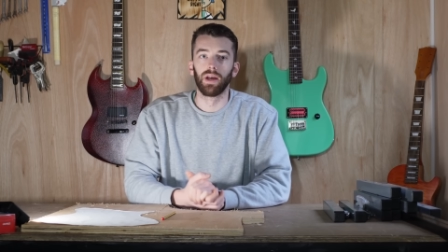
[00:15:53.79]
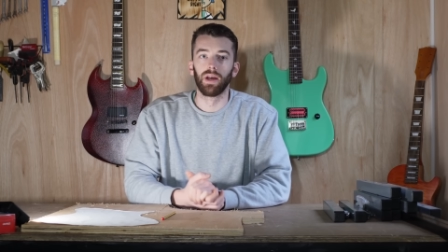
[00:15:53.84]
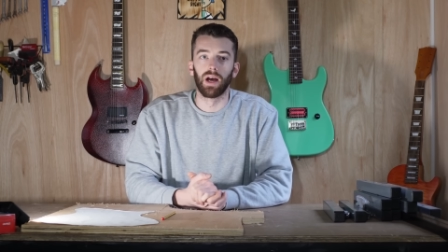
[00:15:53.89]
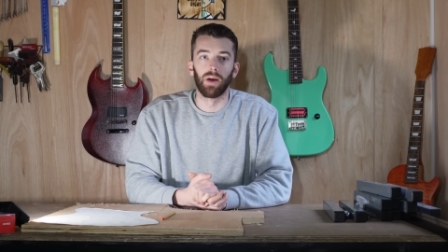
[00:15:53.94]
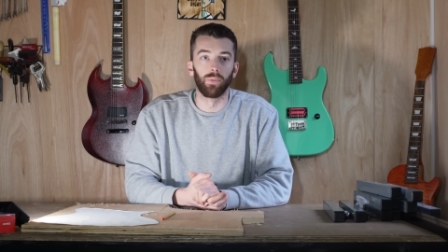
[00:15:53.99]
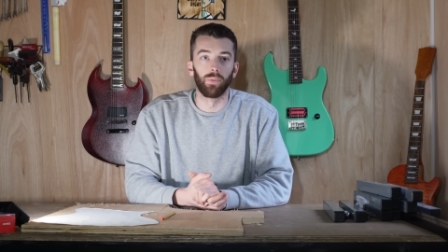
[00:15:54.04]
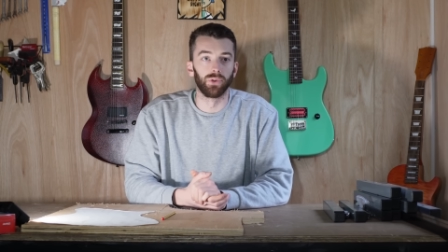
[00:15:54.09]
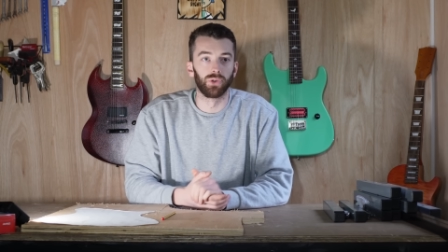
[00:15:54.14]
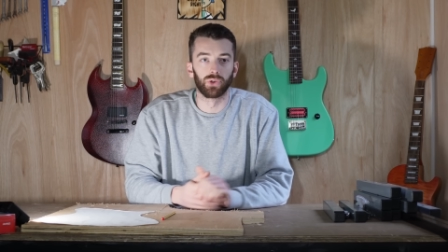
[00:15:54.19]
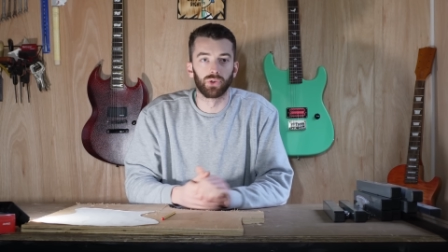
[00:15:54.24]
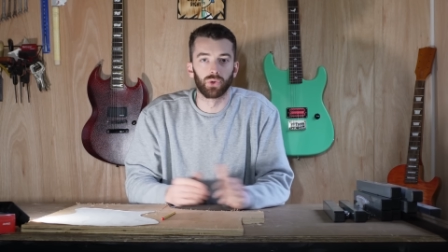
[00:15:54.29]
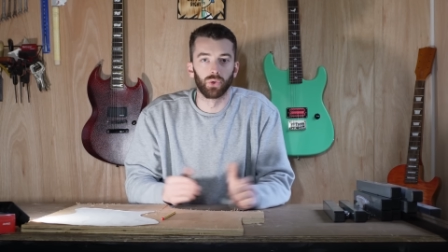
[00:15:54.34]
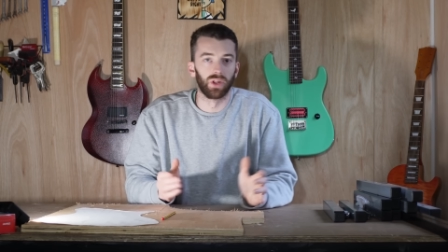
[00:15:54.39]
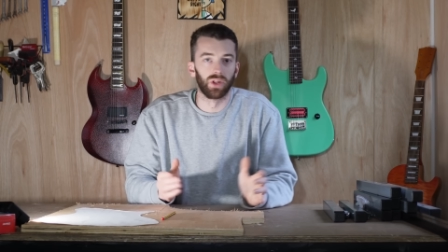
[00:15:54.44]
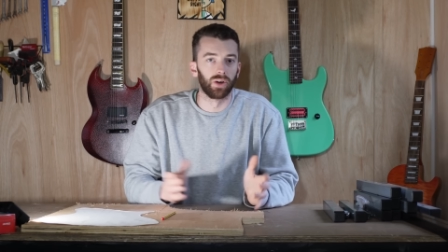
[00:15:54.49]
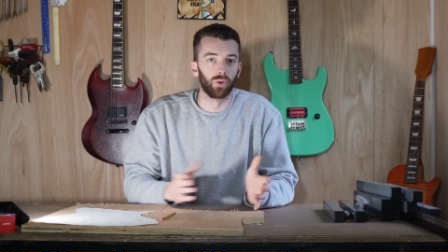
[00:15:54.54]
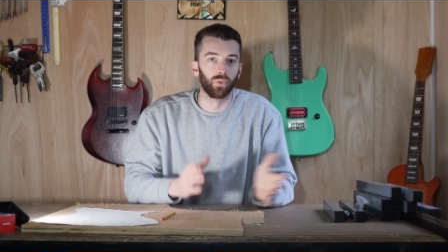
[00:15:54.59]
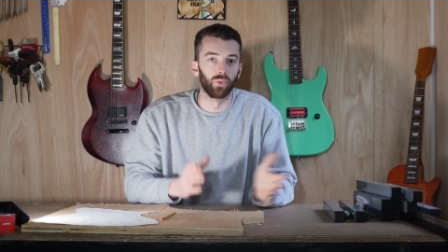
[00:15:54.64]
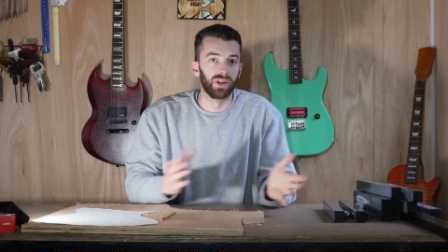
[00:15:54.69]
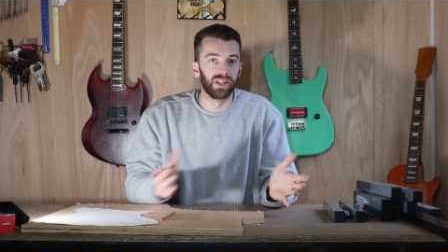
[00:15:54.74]
and we'll just do
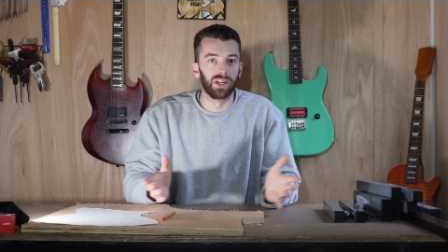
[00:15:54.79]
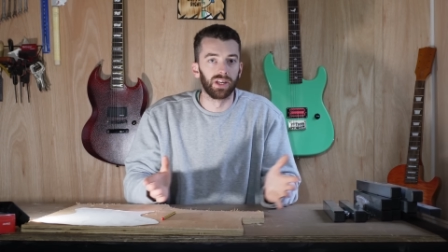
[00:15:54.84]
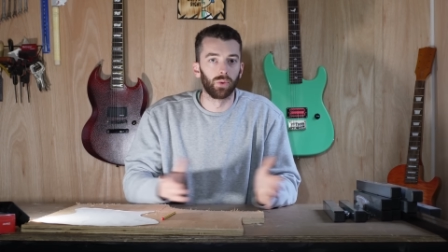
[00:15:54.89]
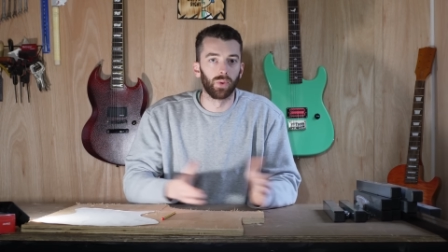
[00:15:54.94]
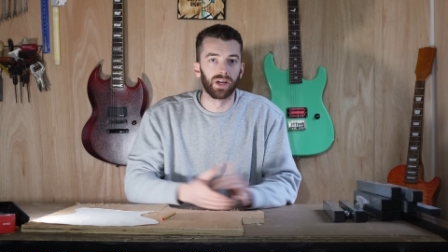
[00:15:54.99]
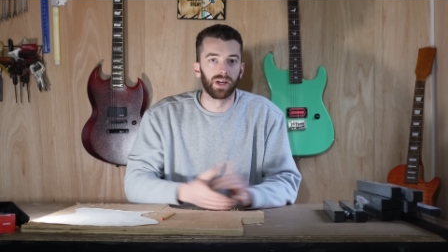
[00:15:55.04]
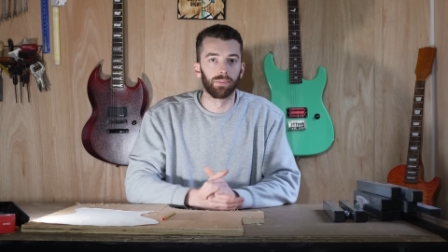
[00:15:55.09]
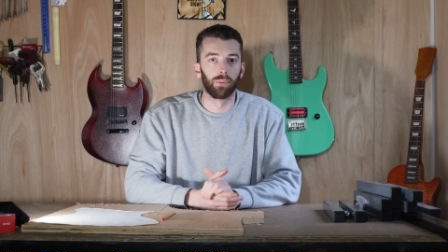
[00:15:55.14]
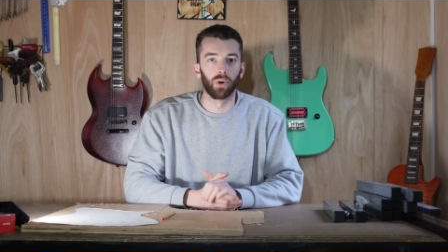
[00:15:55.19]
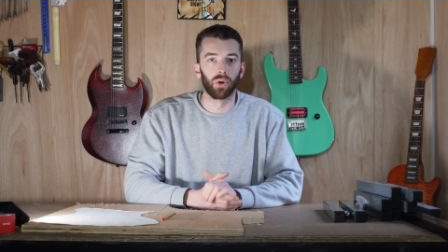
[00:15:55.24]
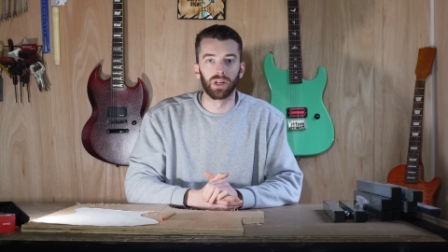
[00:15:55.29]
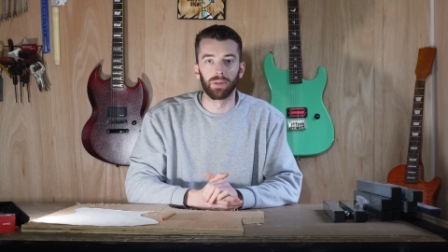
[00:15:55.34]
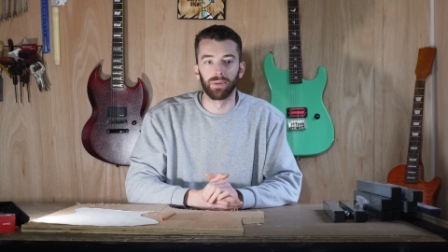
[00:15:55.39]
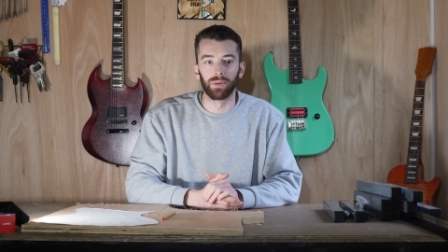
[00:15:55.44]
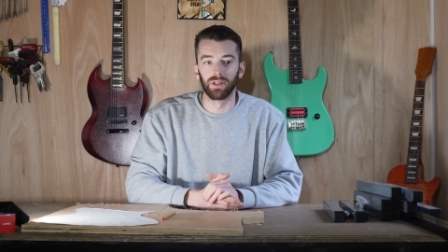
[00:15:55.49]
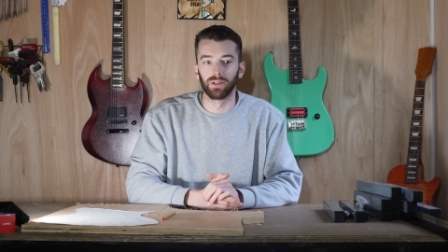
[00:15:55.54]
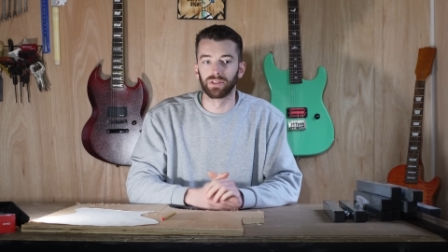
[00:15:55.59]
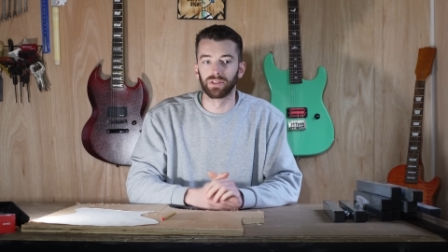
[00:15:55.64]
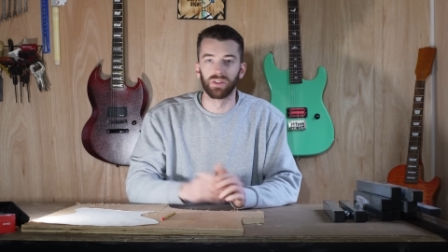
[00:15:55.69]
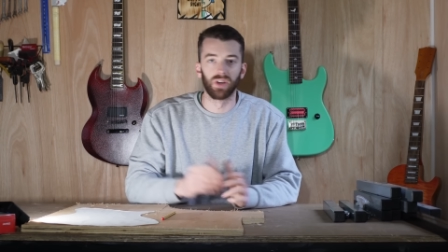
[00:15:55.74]
like a really quick body
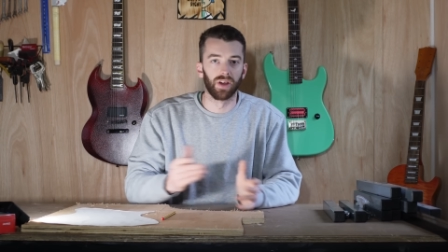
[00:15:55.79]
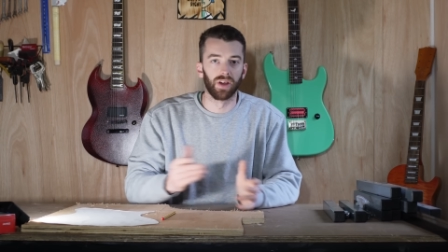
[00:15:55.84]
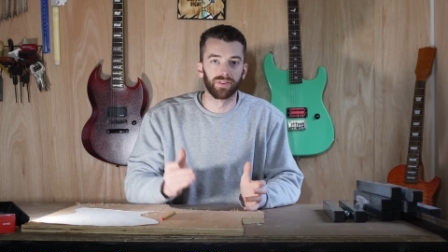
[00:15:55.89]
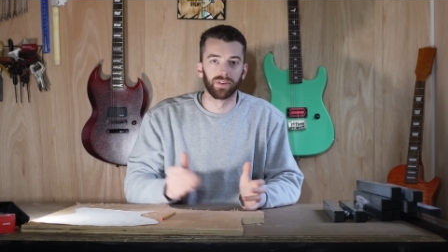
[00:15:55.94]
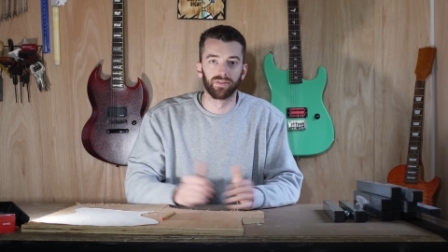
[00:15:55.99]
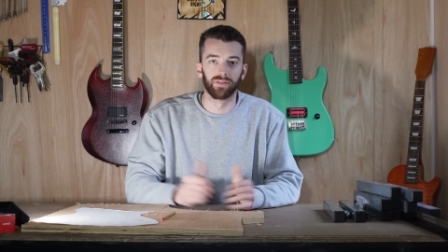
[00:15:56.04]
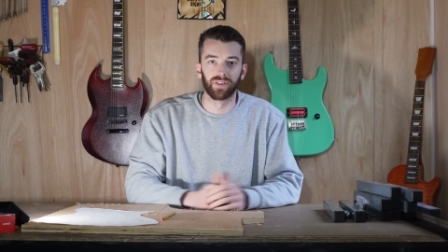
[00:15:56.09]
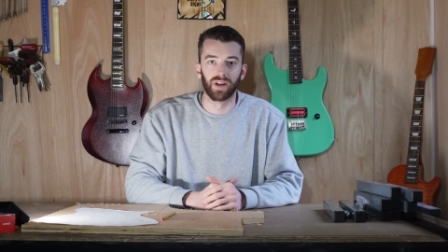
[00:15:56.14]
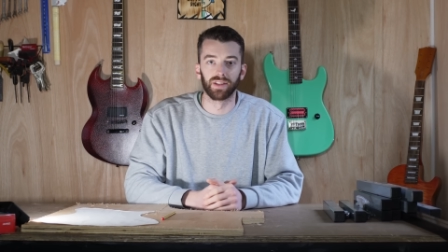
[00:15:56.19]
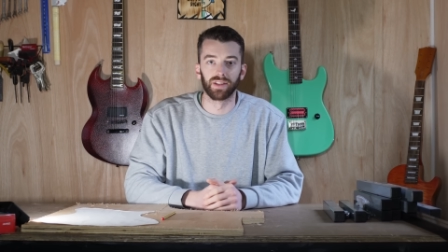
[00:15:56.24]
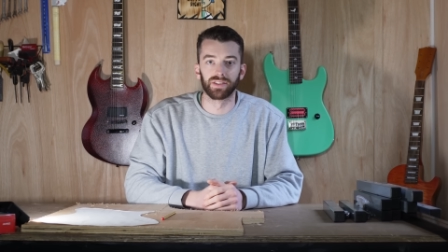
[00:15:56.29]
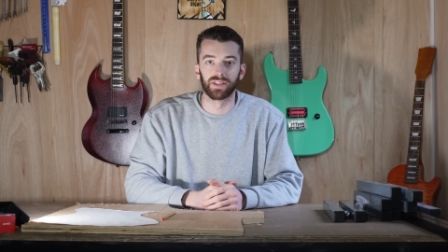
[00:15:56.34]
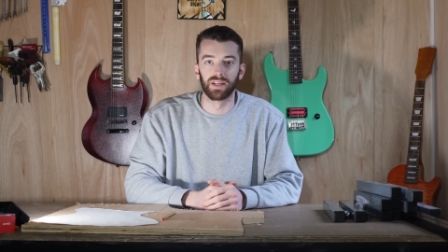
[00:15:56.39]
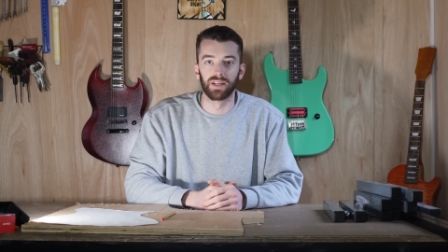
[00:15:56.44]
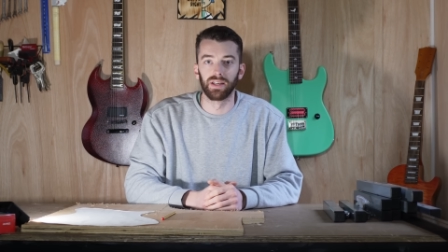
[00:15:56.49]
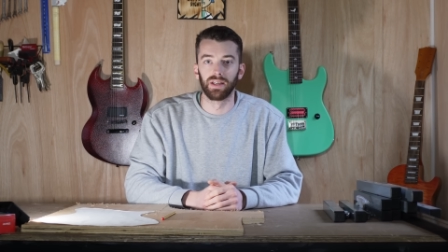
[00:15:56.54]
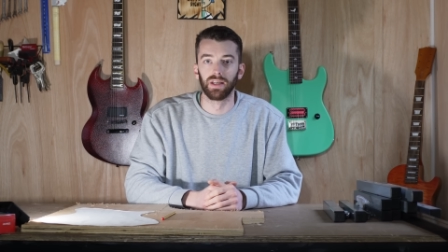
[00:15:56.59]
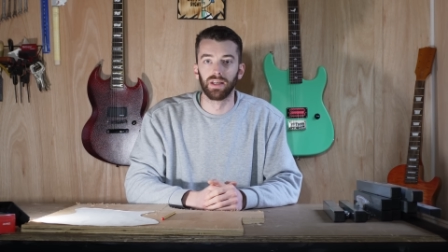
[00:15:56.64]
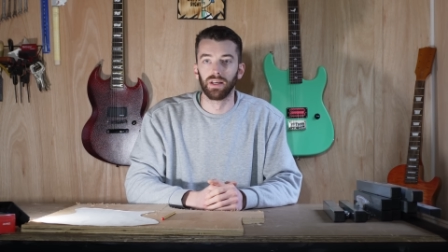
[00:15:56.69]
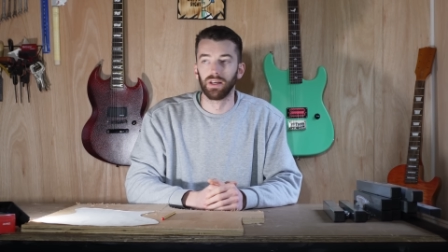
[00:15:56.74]
build, nothing
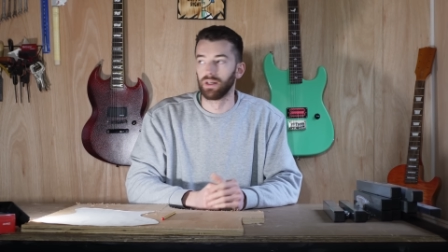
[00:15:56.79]
fancy.